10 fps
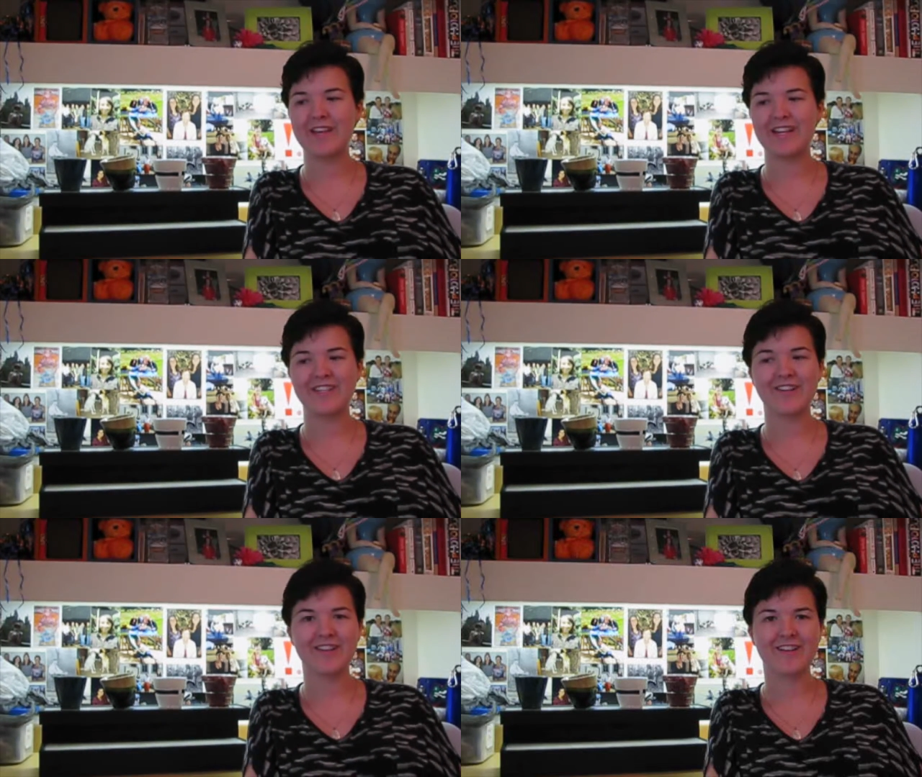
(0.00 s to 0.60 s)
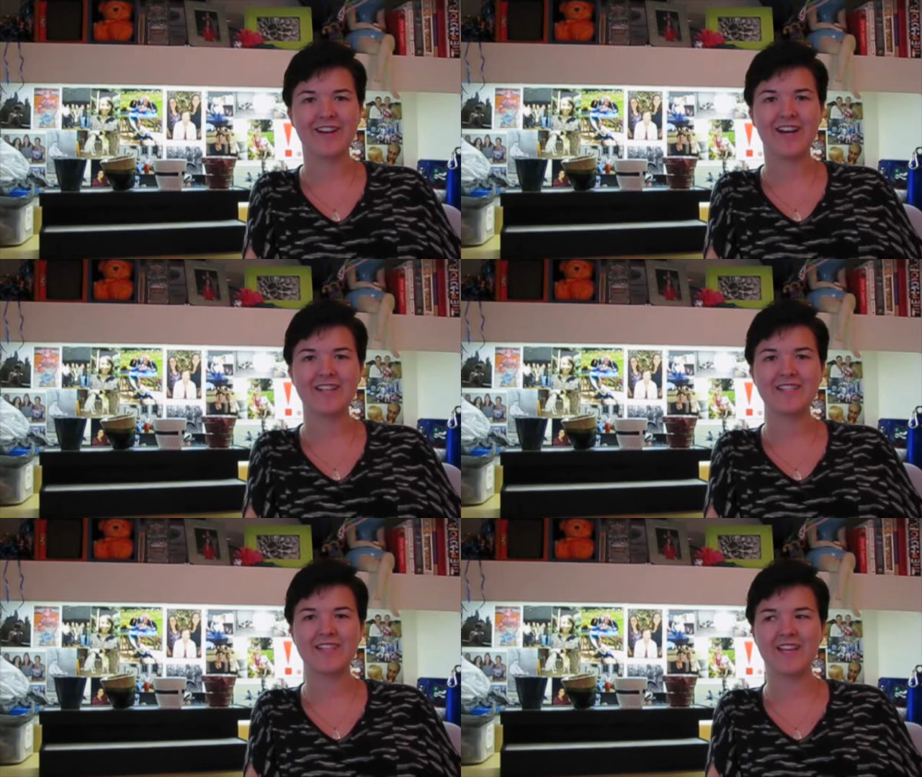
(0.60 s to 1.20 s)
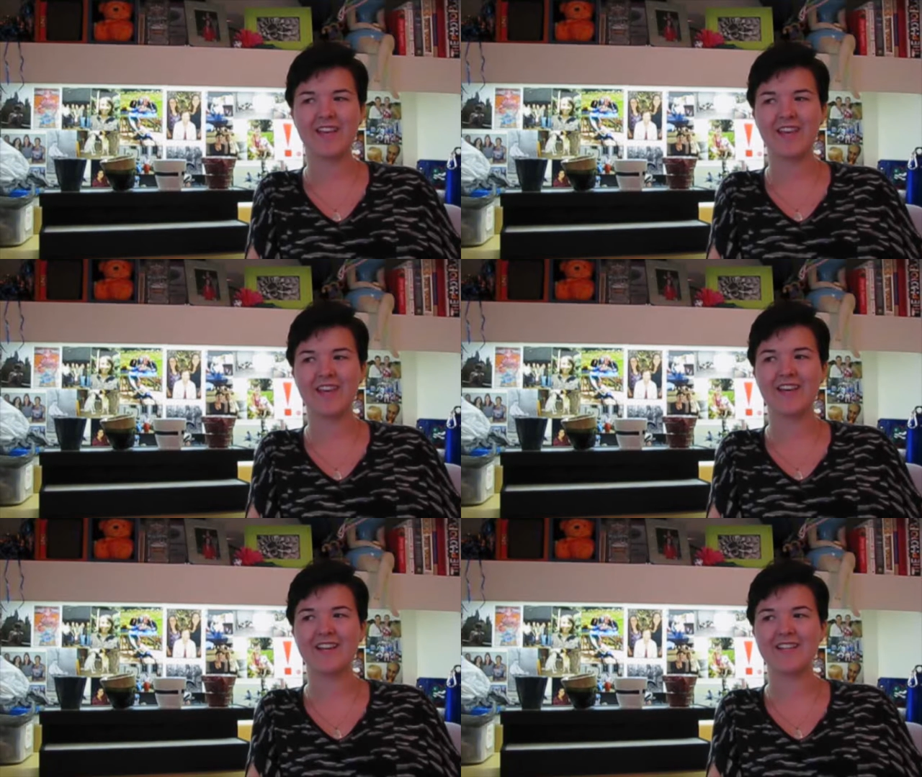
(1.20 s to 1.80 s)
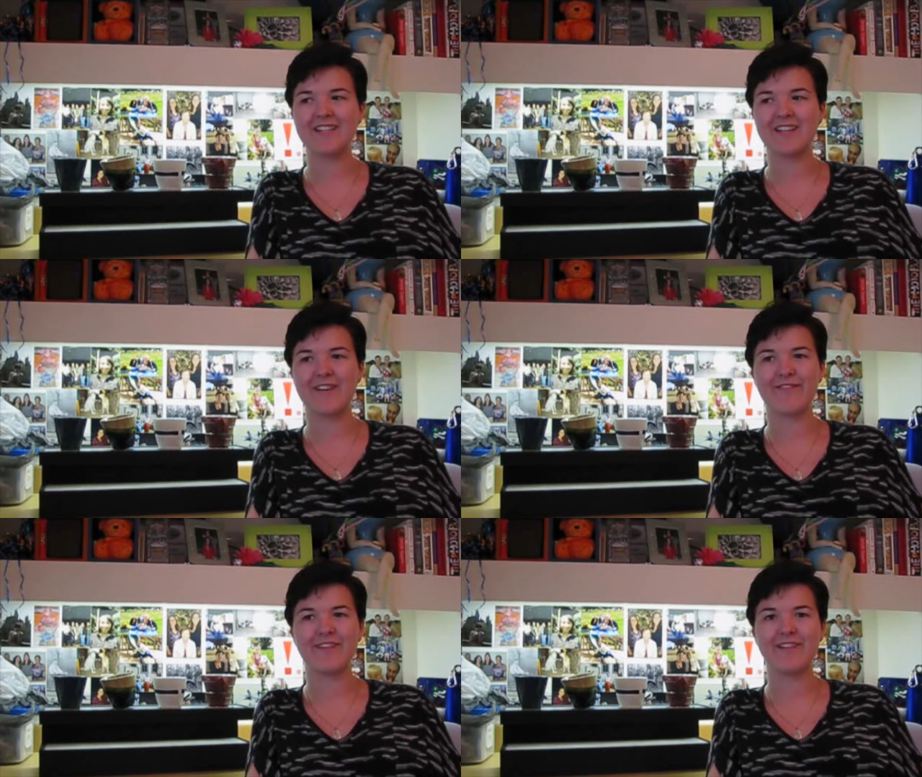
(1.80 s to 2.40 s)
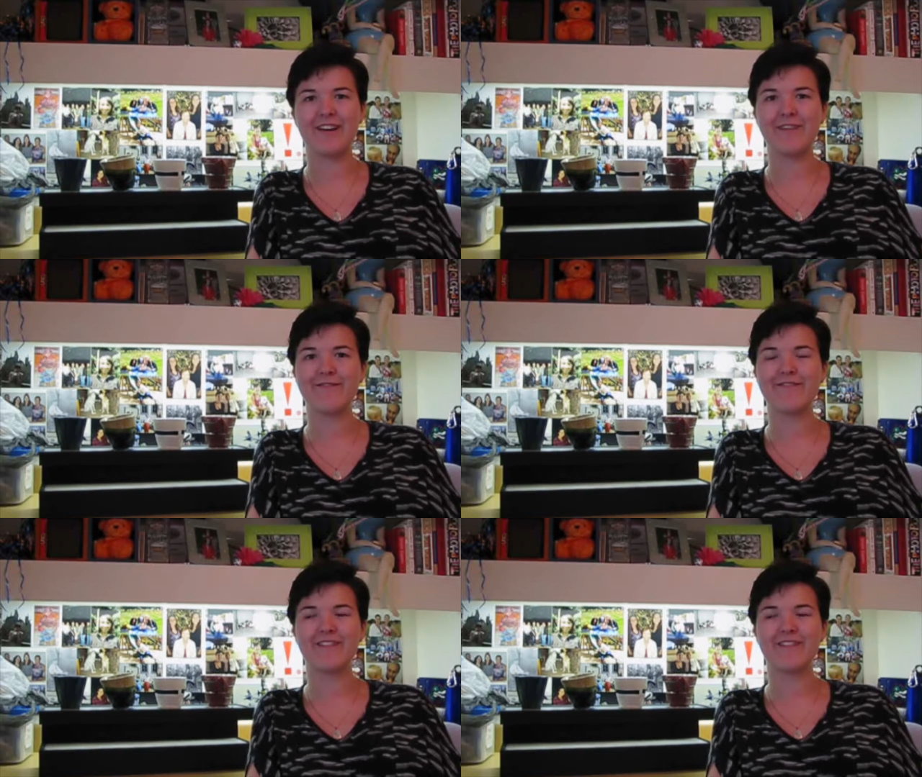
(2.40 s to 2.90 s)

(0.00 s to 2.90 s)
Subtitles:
I took the class and I fell in love.